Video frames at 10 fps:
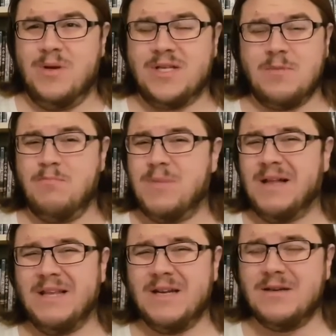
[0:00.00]

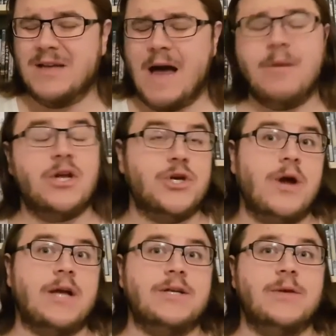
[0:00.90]
Episcopalian. I'm not
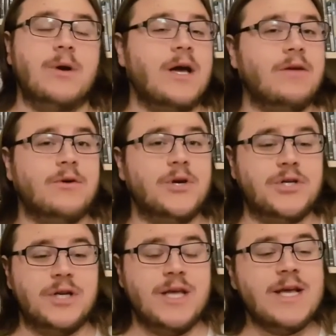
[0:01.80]
sure actually what kind of
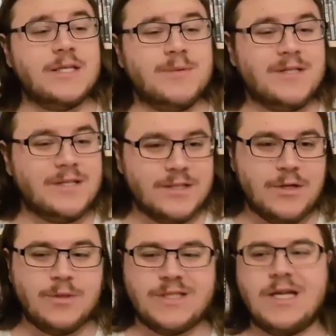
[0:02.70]
Christian he is, but you
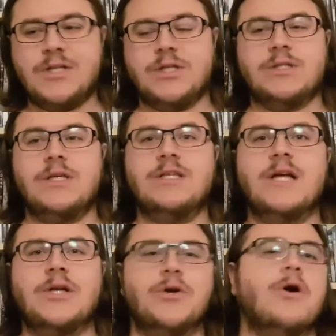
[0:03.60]
know, it's not just
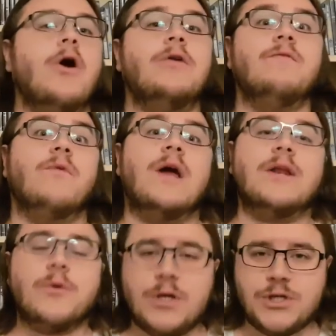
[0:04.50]
he's not your garden
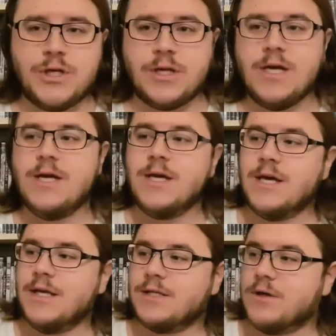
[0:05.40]
variety Christian.
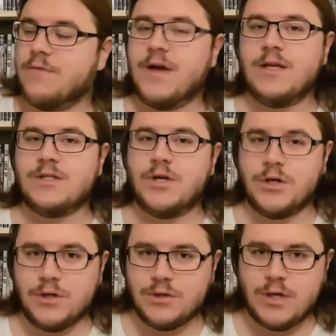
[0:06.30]
He's of a
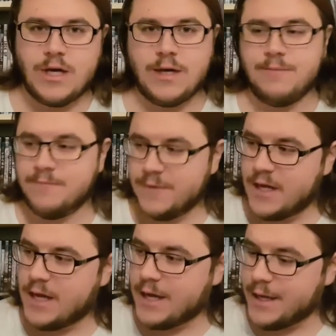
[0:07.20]
certain uh,
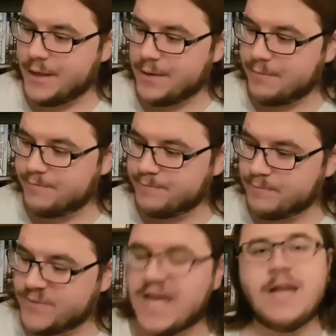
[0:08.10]
uh,
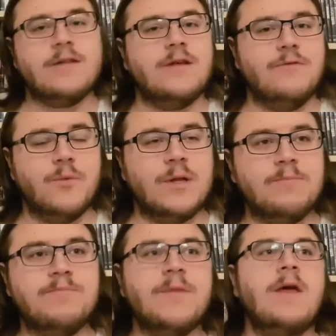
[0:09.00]
um, tenet, if you will.